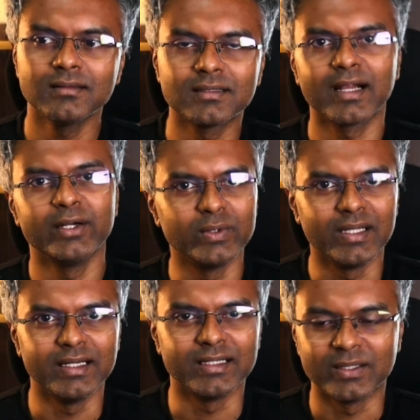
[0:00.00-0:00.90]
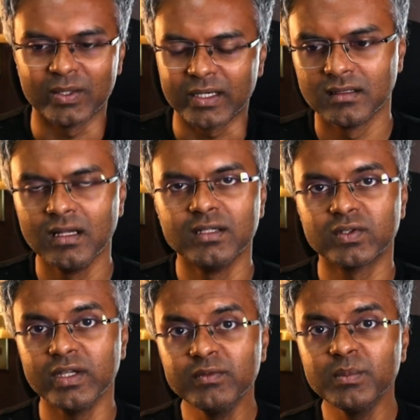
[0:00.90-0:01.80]
try to delete it, all right? So
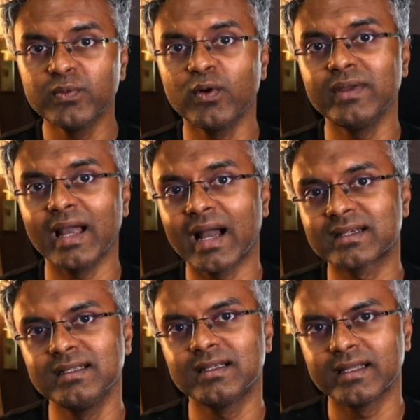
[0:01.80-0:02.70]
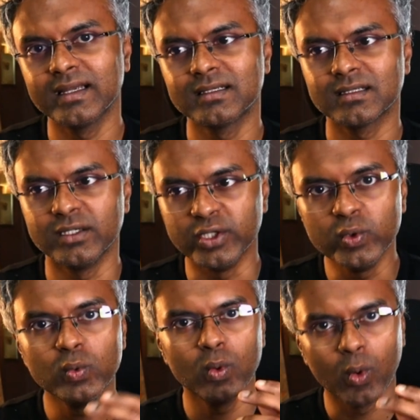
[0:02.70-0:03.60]
even before we actually create a
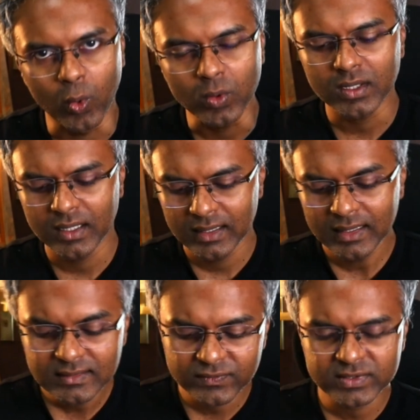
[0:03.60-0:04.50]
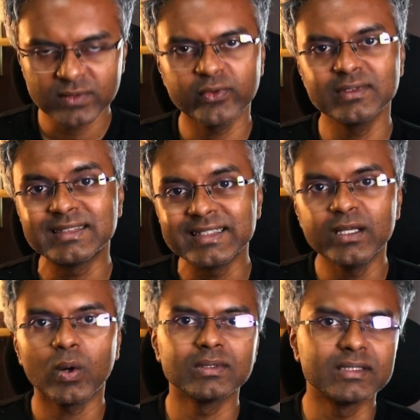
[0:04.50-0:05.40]
new hook, let's first of all see
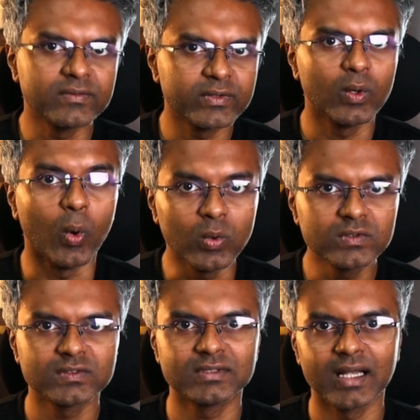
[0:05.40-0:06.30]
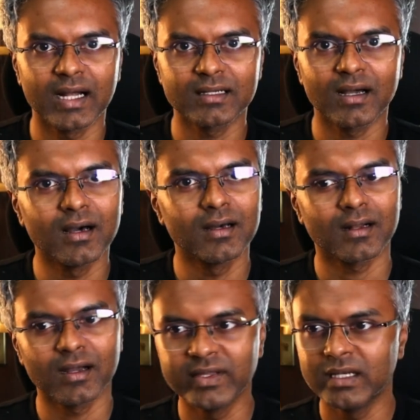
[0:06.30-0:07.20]
all the different hooks that are
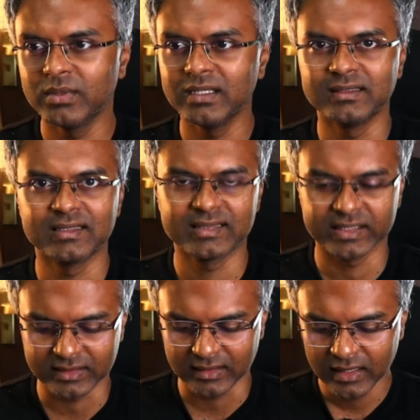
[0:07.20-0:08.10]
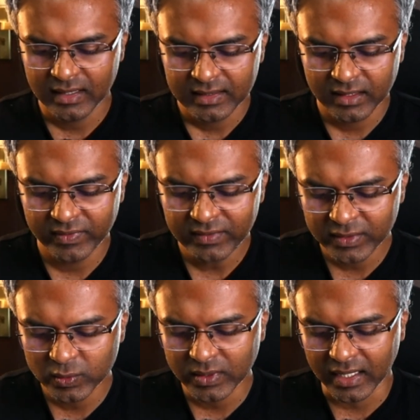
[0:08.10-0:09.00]
available in this session. The way we
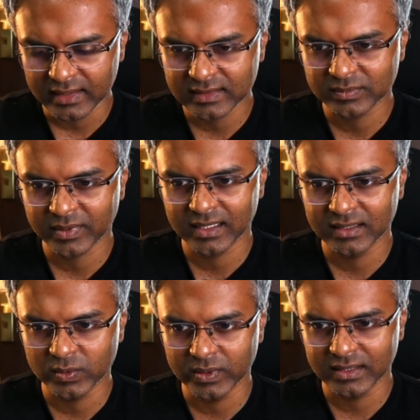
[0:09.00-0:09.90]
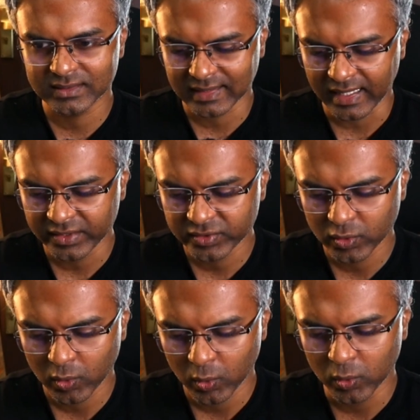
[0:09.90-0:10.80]
do that is by doing
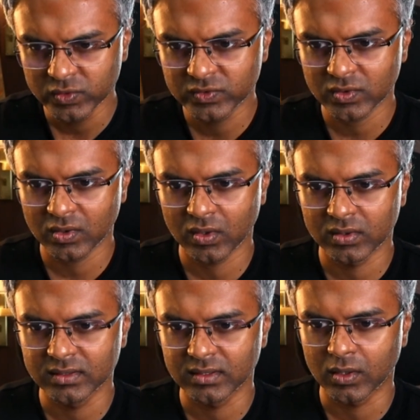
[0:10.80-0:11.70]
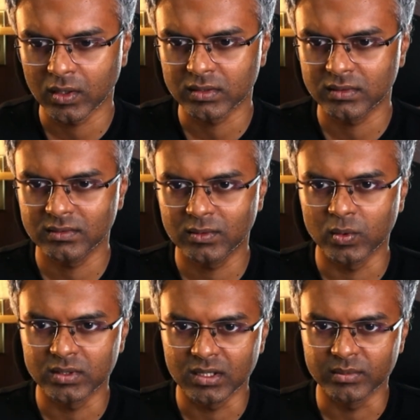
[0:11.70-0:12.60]
/hooks on the Claude
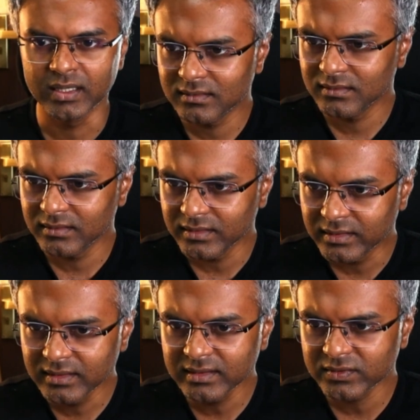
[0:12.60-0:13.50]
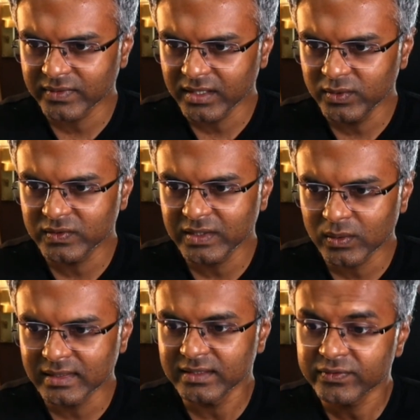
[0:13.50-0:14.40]
Code terminal. Here is where you see all
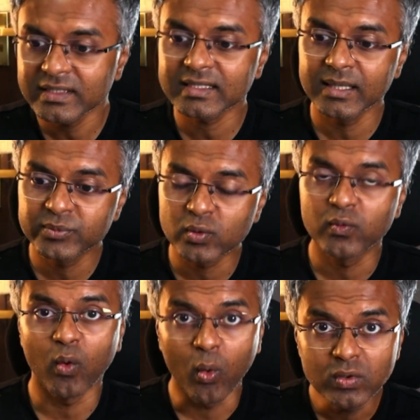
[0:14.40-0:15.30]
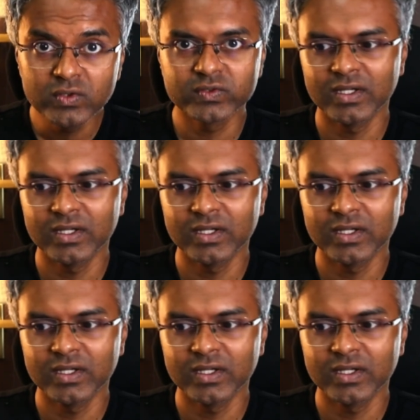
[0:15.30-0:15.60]
the different types of hooks